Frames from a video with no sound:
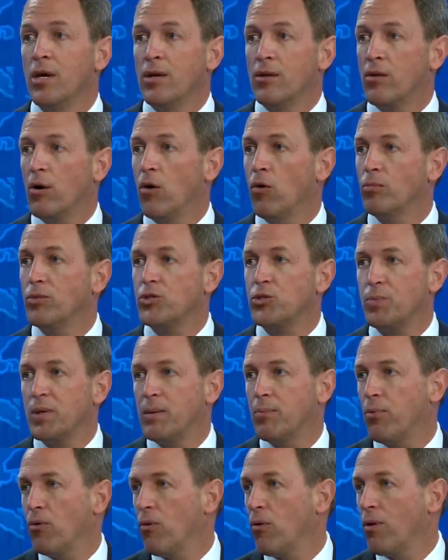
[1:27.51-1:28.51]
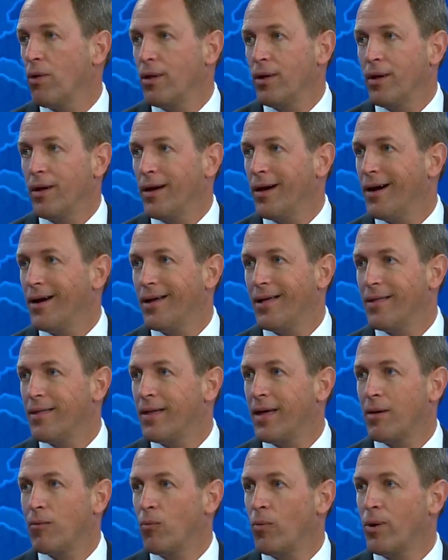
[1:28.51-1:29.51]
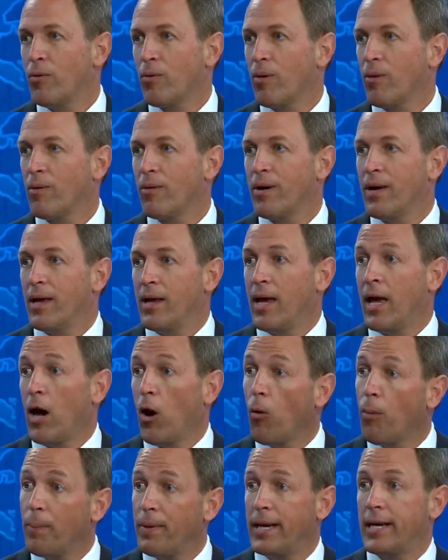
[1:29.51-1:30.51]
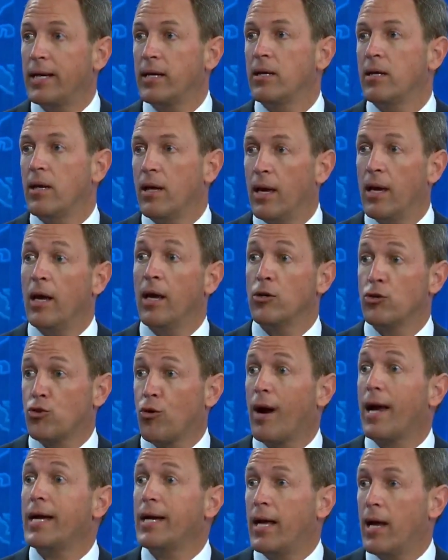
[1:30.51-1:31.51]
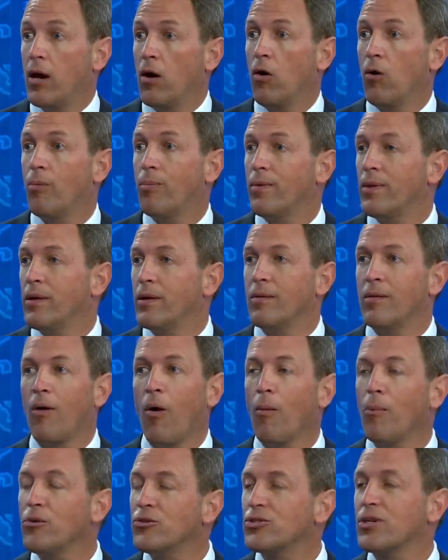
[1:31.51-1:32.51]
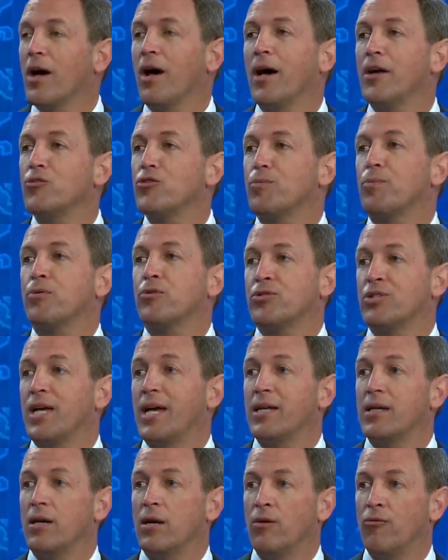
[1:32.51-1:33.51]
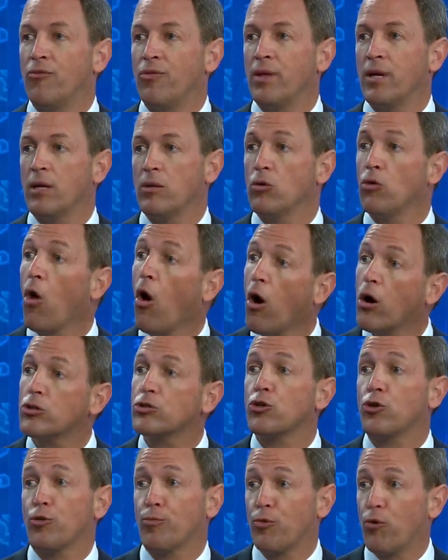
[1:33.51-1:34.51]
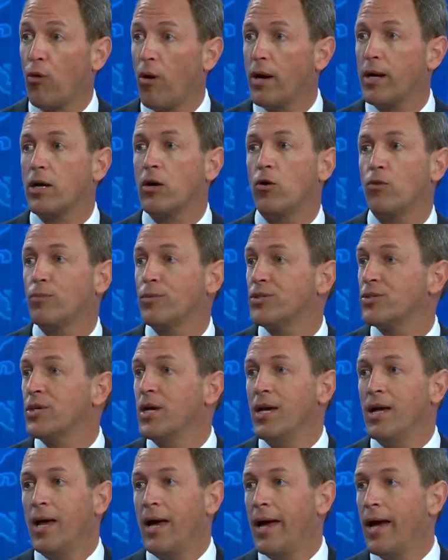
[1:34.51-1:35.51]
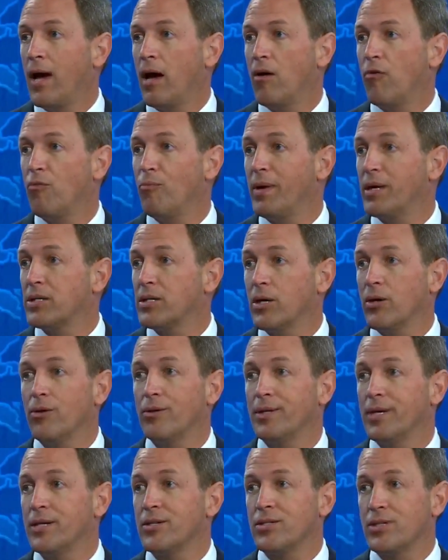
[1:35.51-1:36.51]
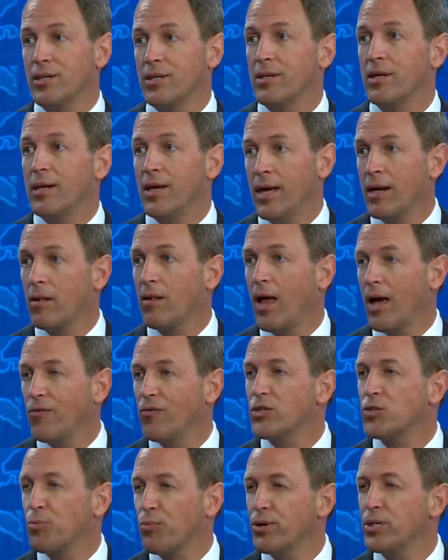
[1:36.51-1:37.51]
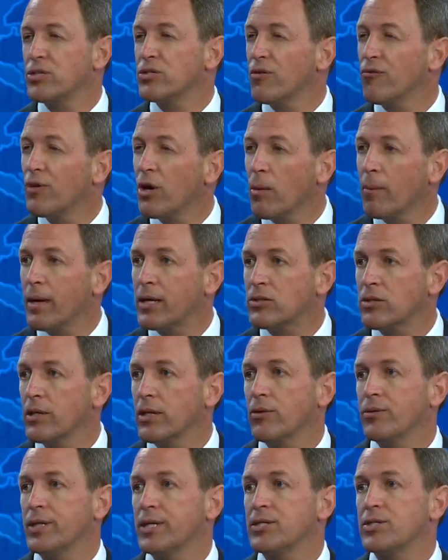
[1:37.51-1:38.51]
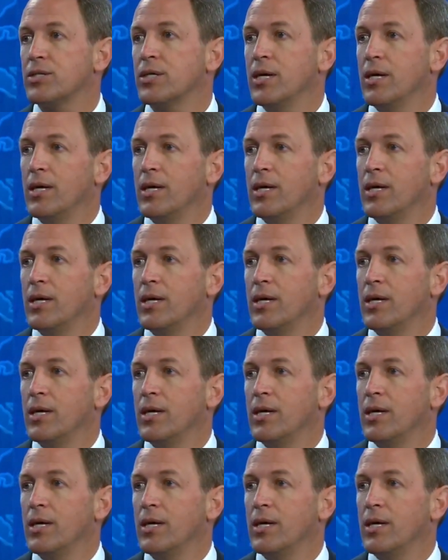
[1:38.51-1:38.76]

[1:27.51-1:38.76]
The homeless people that we were helping and trying to help, almost 100% of the long-term chronic homeless have mental illness, and a lot of it's pretty severe mental illness.